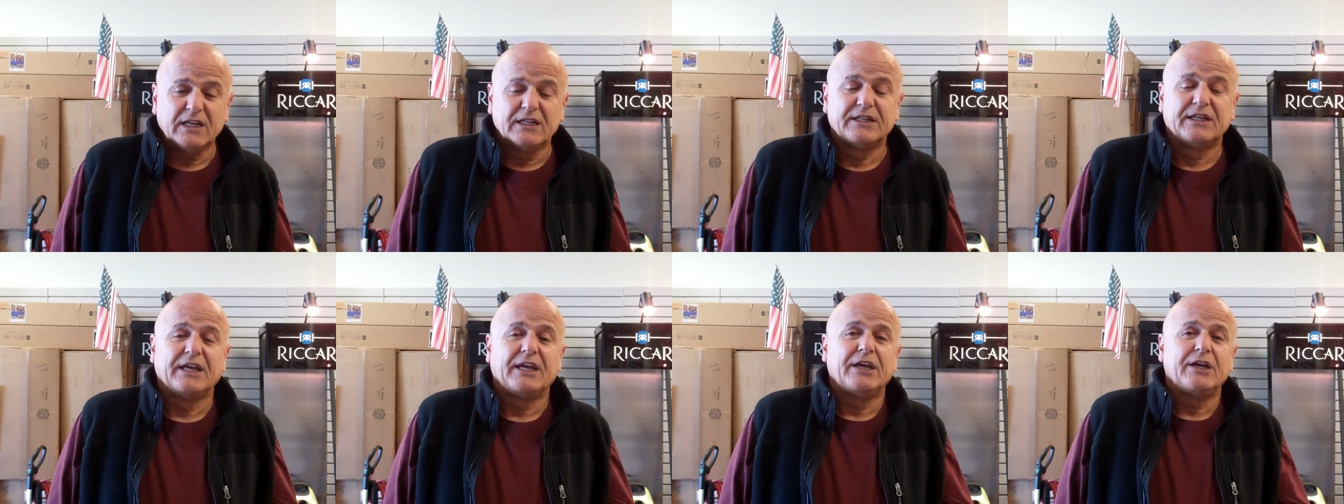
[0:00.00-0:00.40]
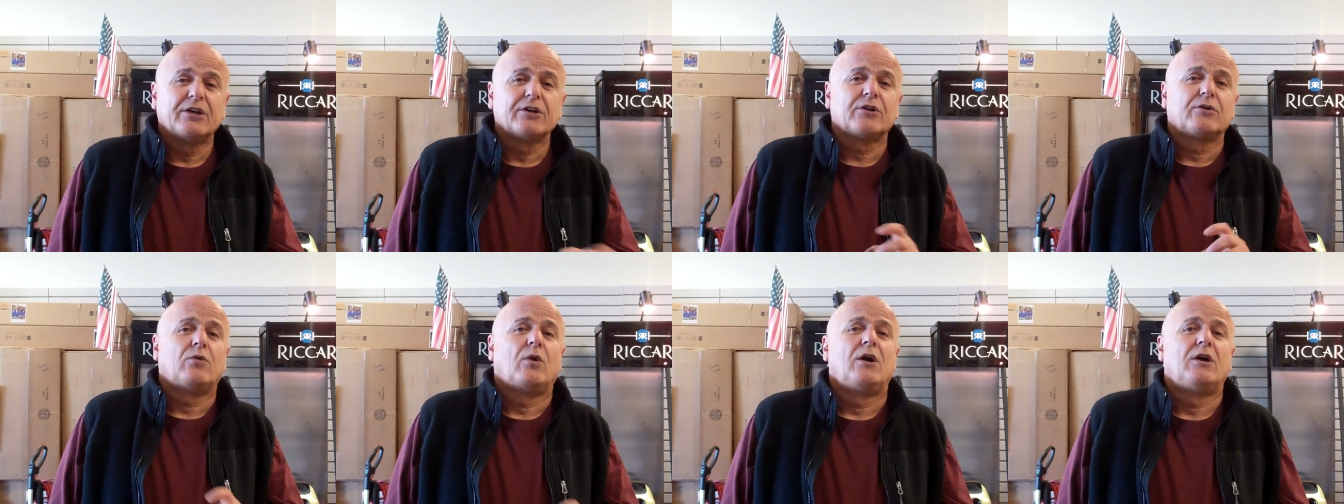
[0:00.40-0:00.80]
the
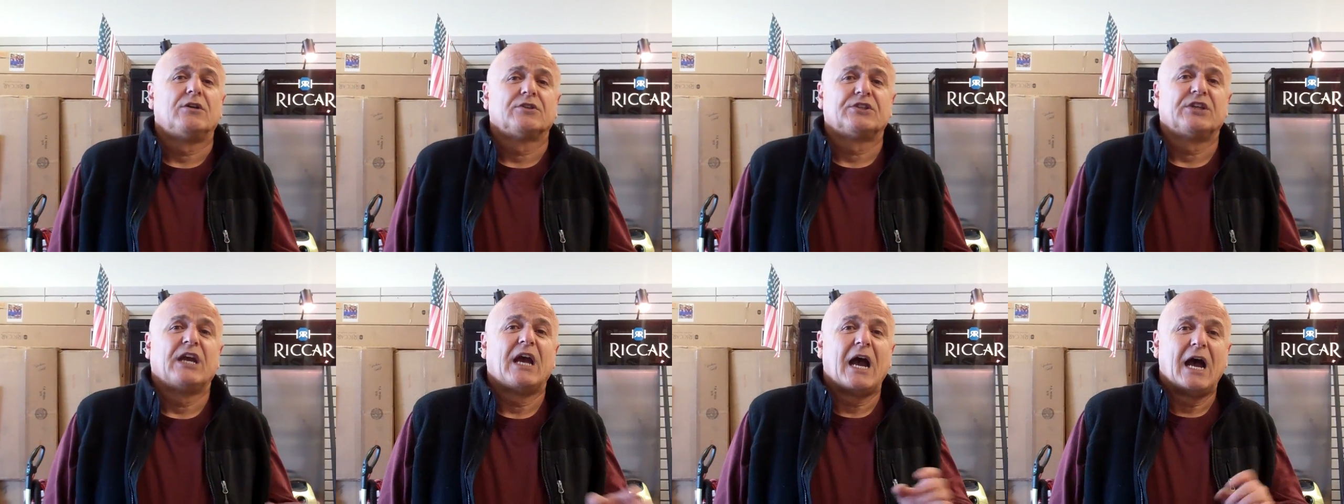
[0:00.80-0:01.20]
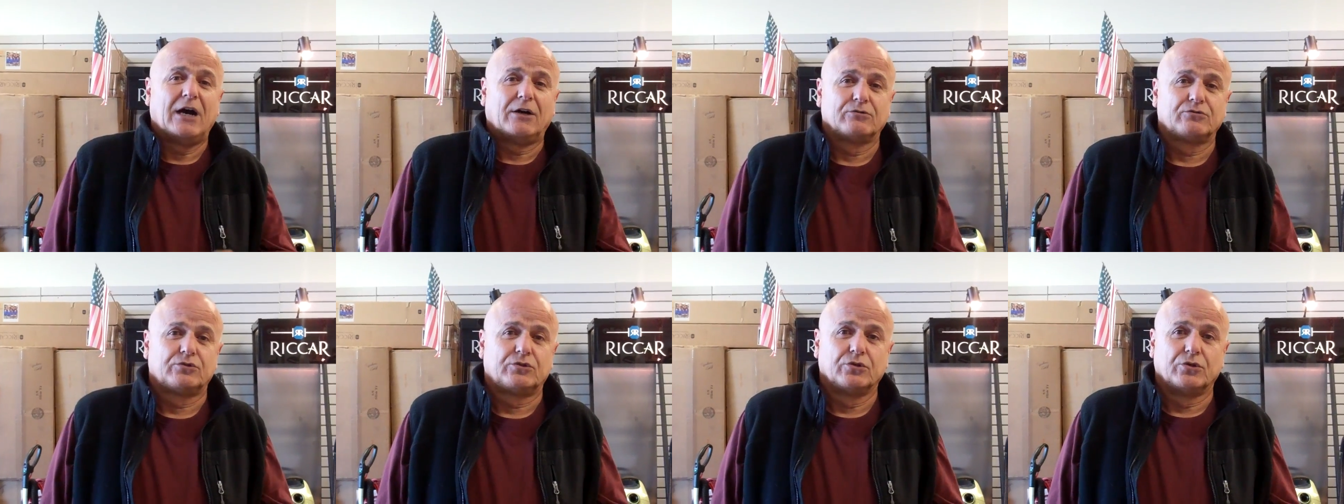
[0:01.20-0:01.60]
air quality
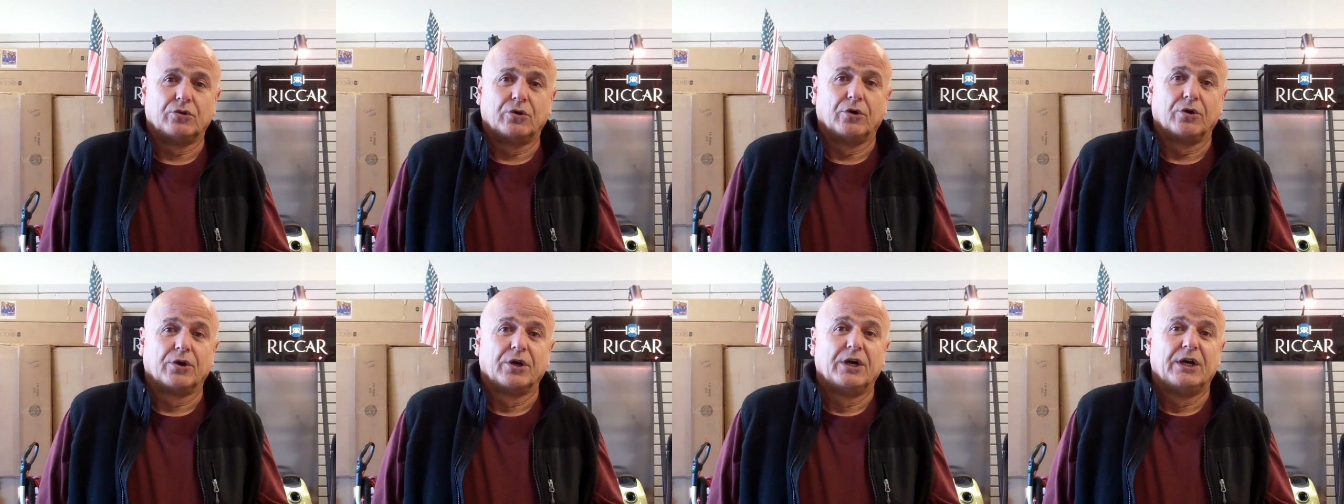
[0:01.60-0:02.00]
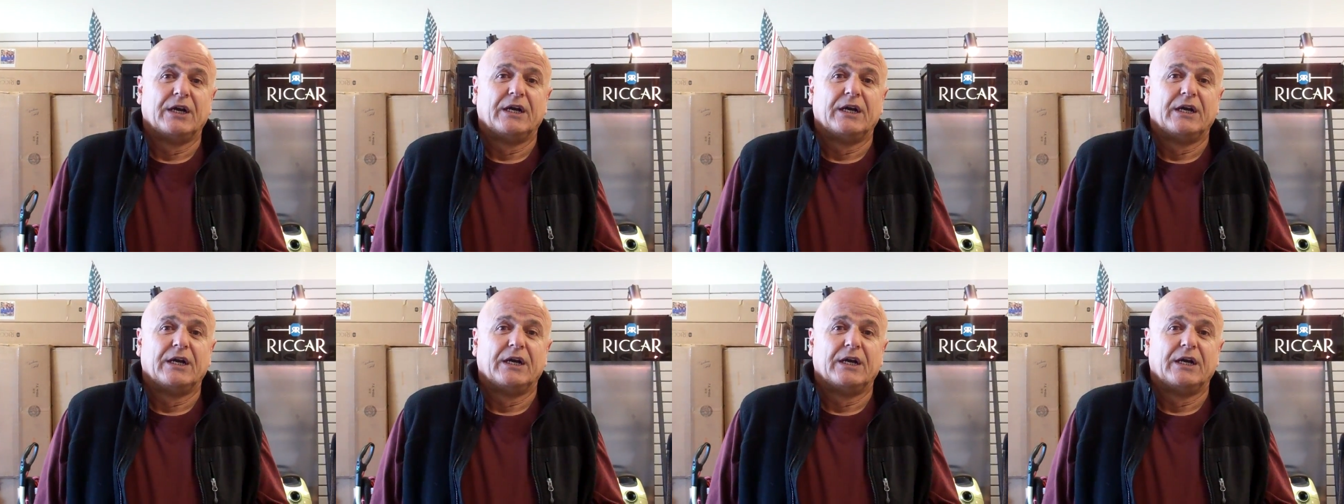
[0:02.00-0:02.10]
outdoor